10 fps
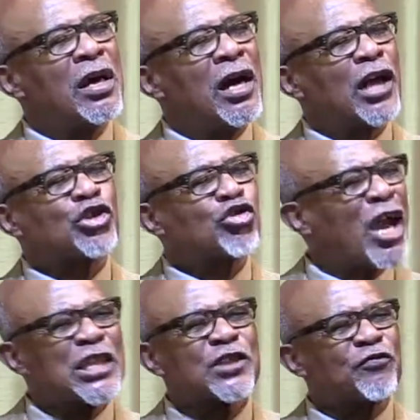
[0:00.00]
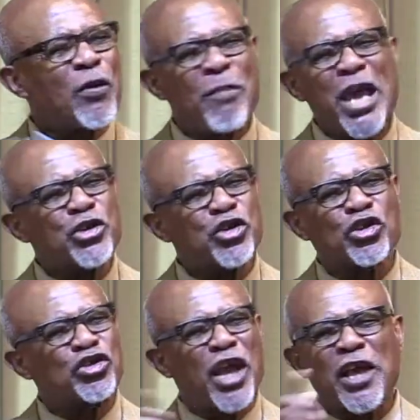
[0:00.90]
A transformation
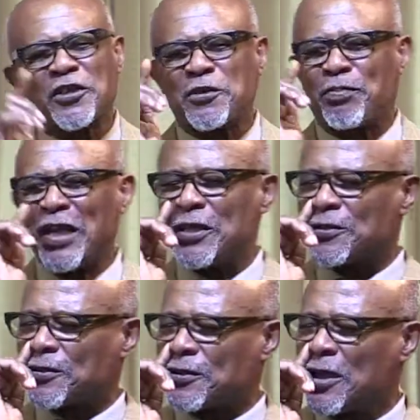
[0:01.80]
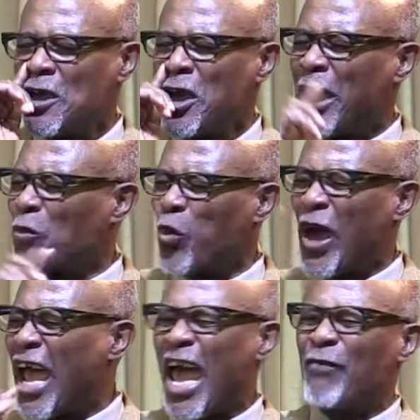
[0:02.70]
takes place. And
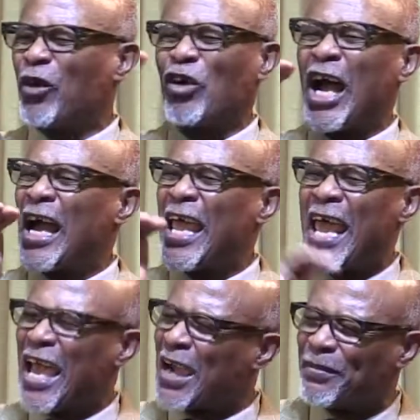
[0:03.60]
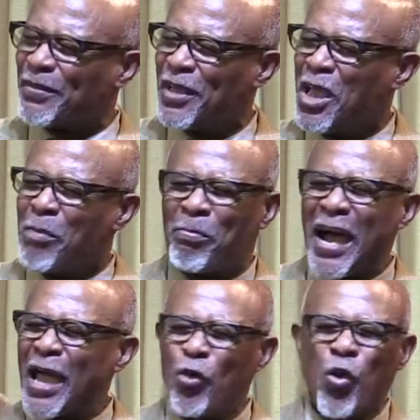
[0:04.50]
wherever I am,
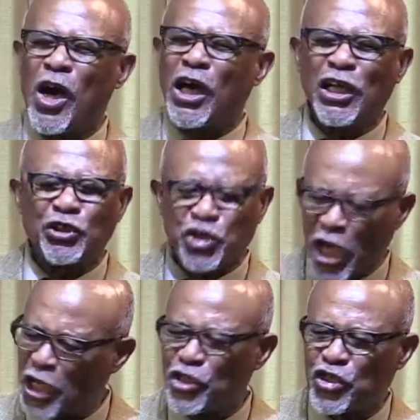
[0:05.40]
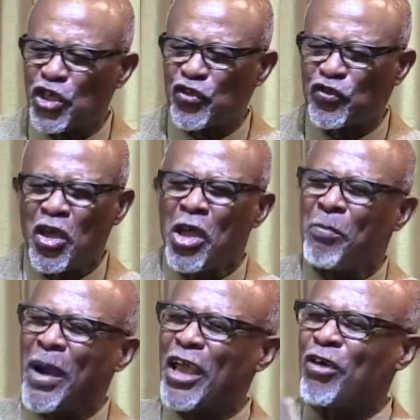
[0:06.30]
my world changes,
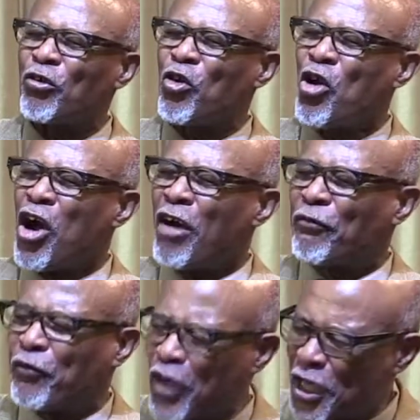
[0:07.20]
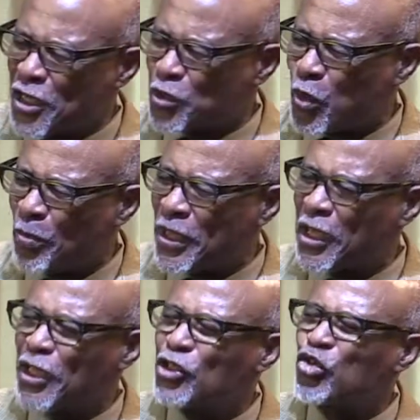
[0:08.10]
my affairs will
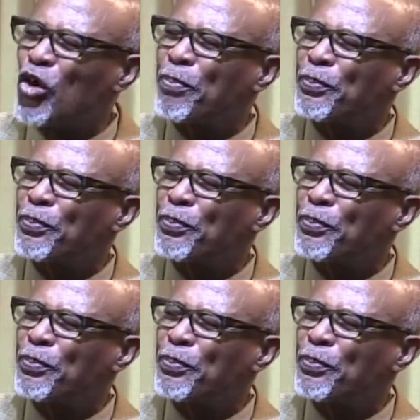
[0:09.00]
begin to